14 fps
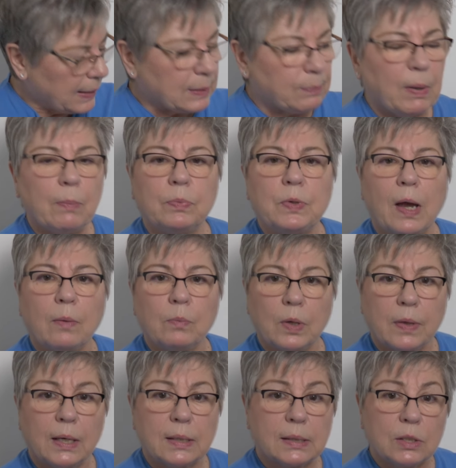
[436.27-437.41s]
and spend time
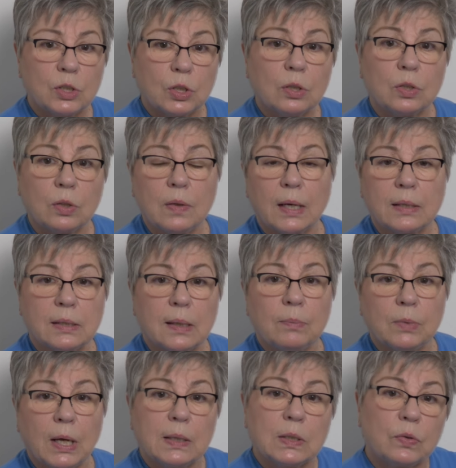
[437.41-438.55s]
with us, and she'll do that
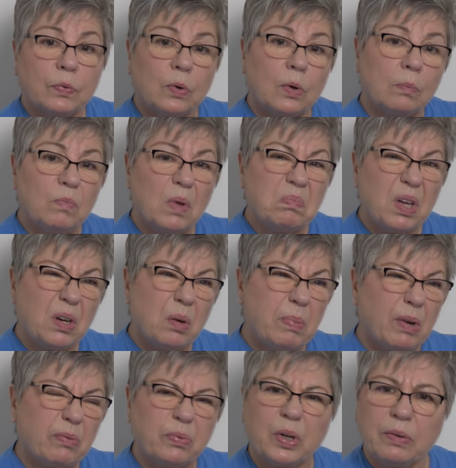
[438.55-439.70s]
sometimes for
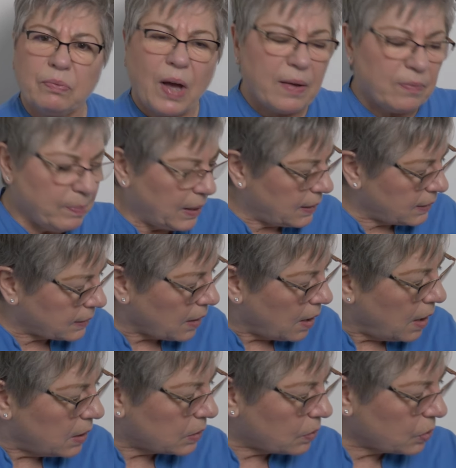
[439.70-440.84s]
about 45 minutes.
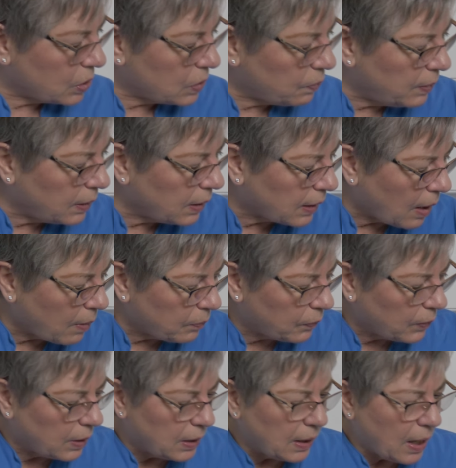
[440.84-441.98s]
So she's really
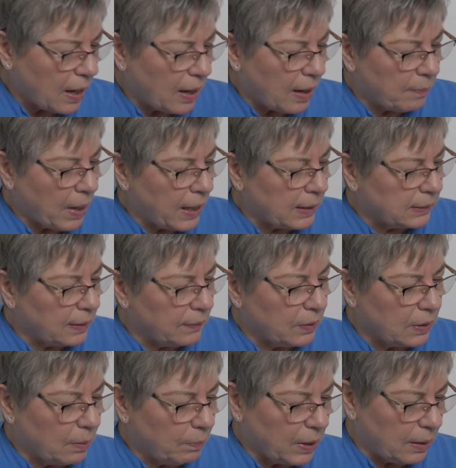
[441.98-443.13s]
comfy at
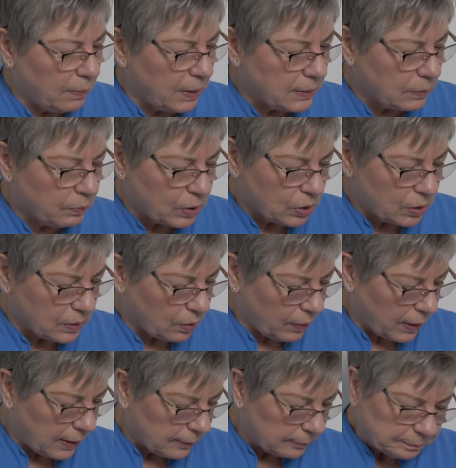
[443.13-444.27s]
leaving the babies, which is
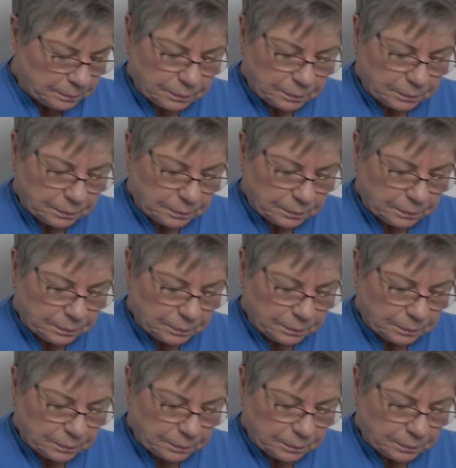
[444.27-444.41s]
great.